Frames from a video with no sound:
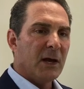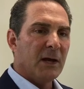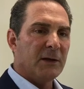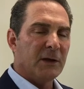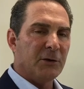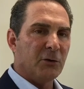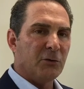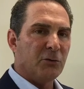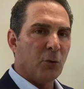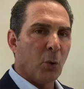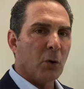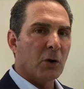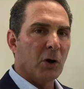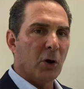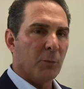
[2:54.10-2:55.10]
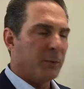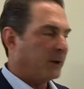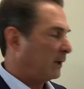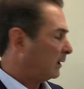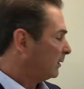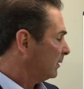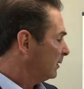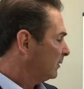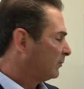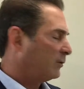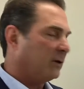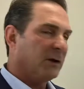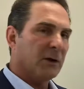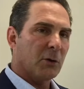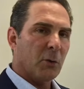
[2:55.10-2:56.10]
And then your door opening, so
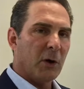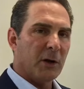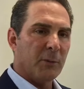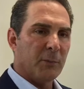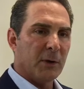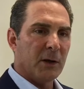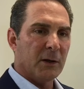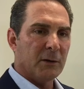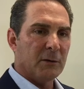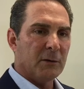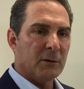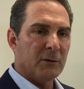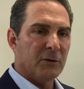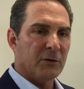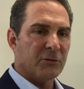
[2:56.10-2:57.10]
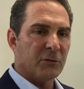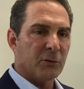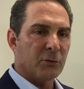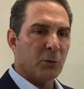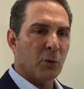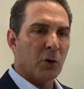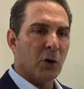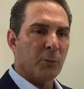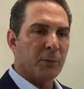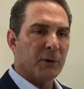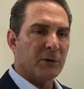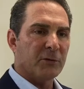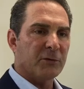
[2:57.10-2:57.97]
you get quite a bit additional door opening.